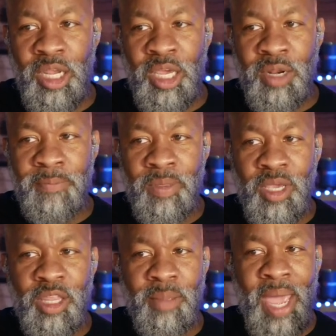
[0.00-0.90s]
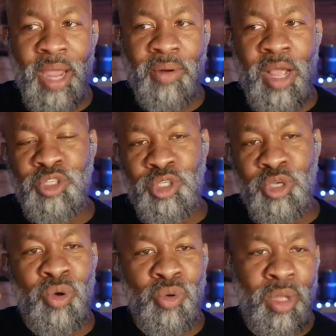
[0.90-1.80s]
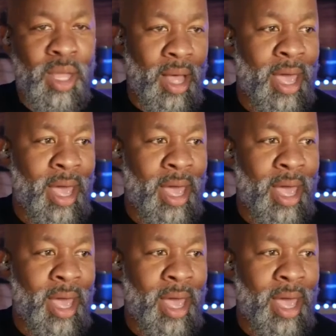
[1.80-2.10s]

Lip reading: in it in the background. So